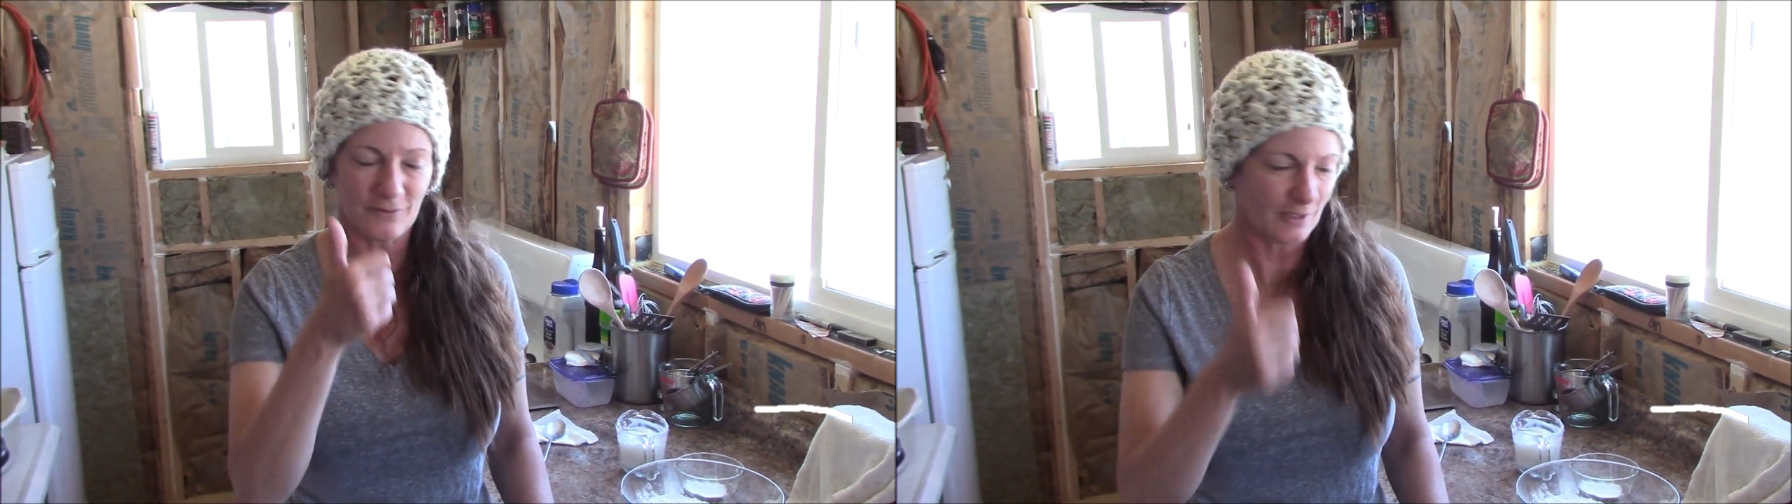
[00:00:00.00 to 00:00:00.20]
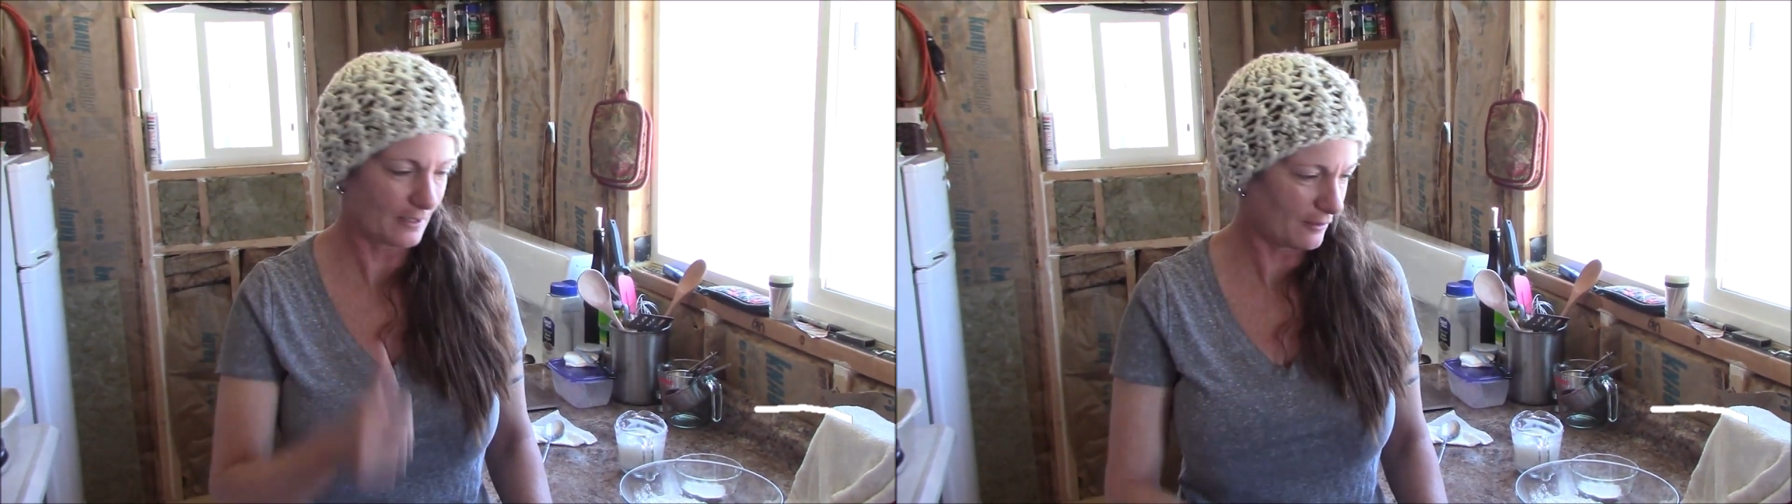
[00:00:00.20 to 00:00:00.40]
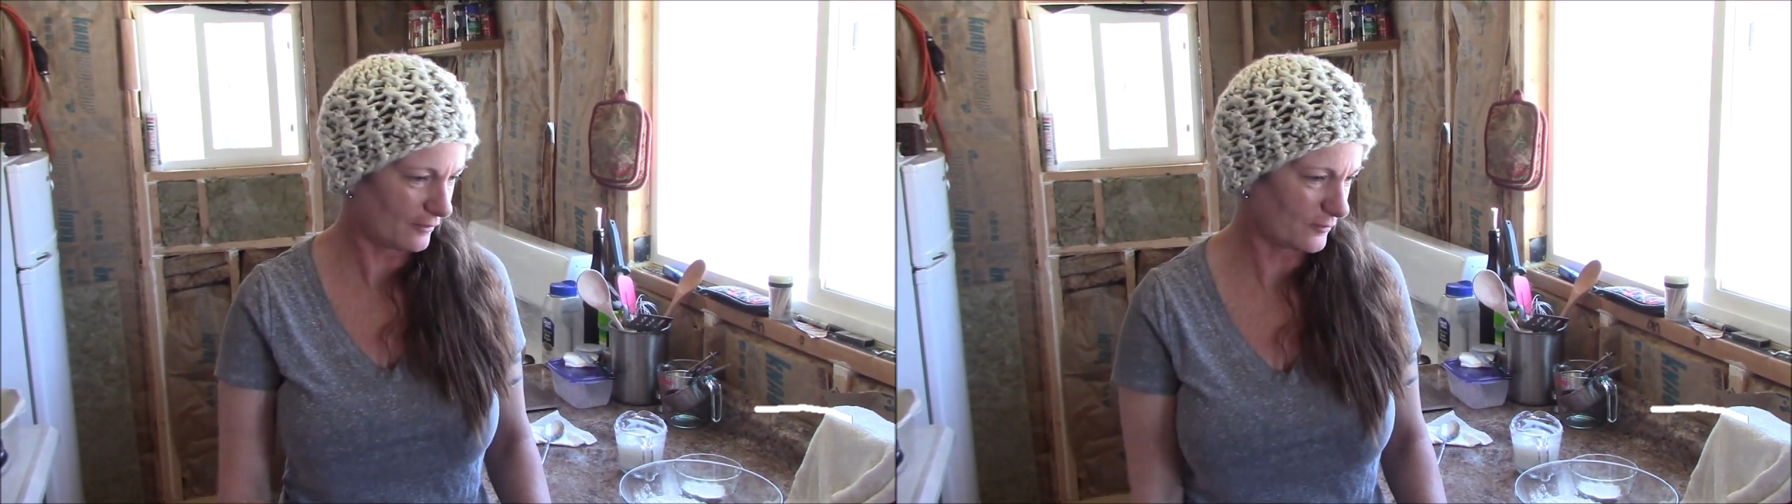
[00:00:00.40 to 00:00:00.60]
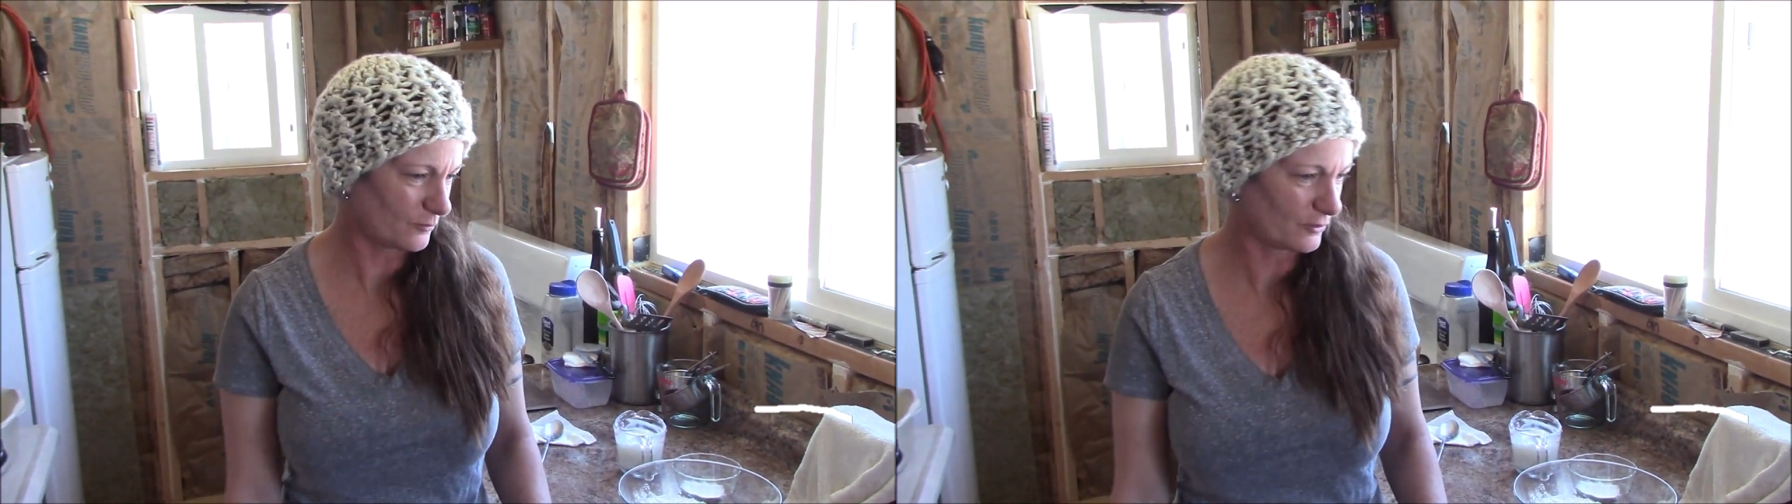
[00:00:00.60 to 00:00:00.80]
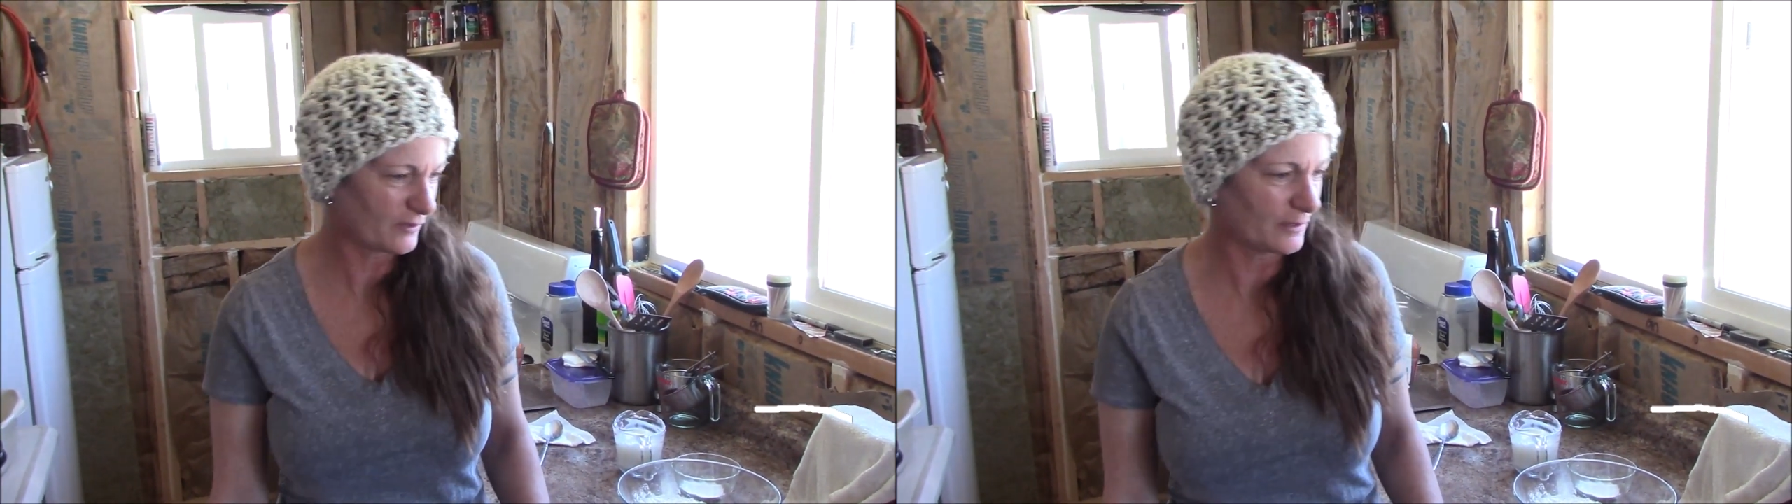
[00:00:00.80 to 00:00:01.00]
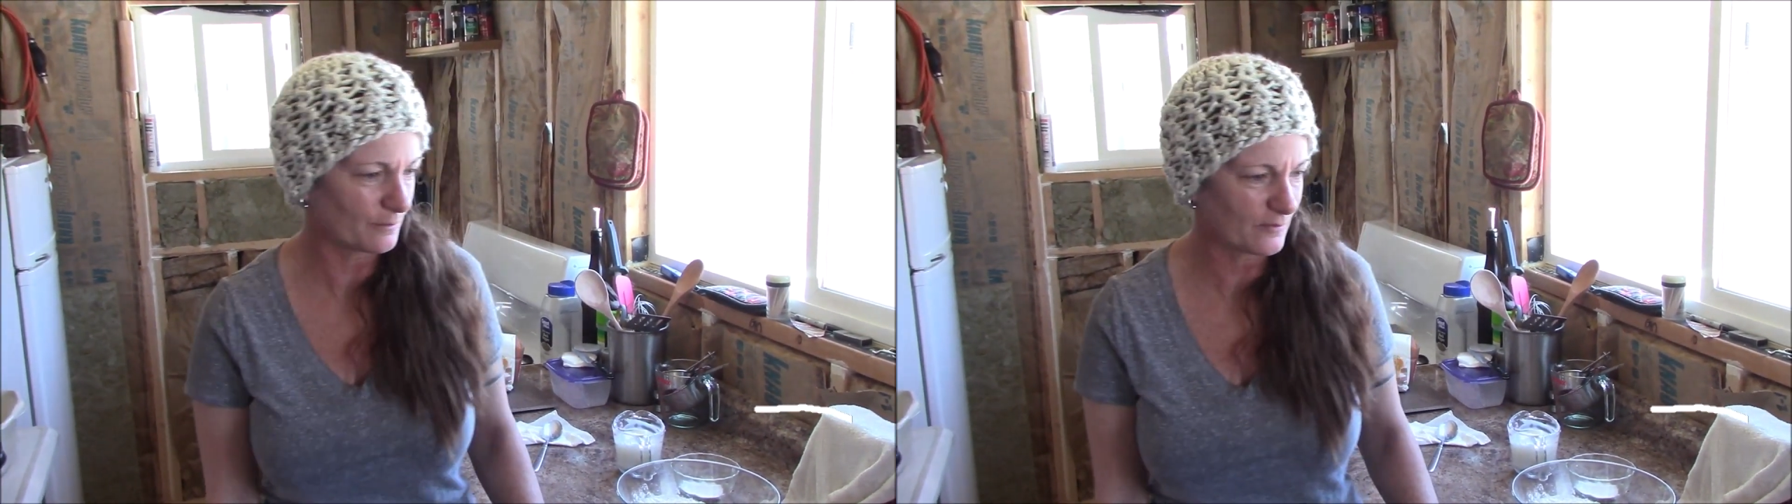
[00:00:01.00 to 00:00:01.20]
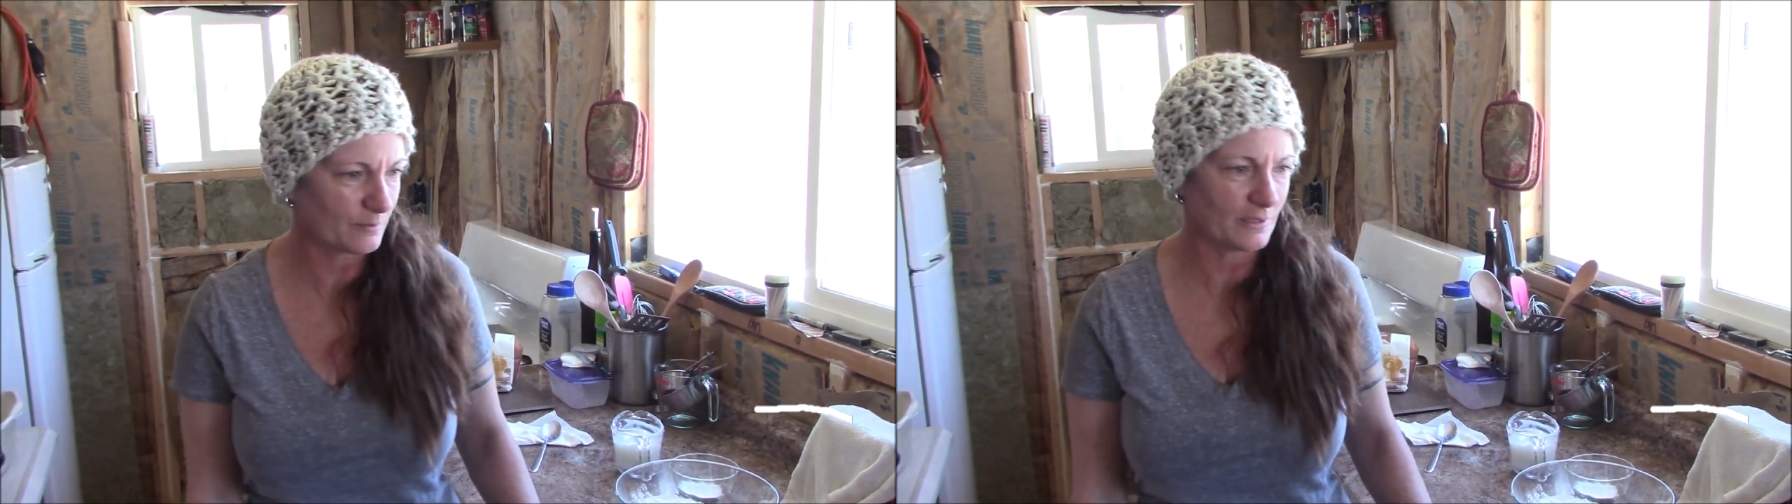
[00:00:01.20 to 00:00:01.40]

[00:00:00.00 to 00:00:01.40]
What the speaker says: You got an awesome tortilla recipe.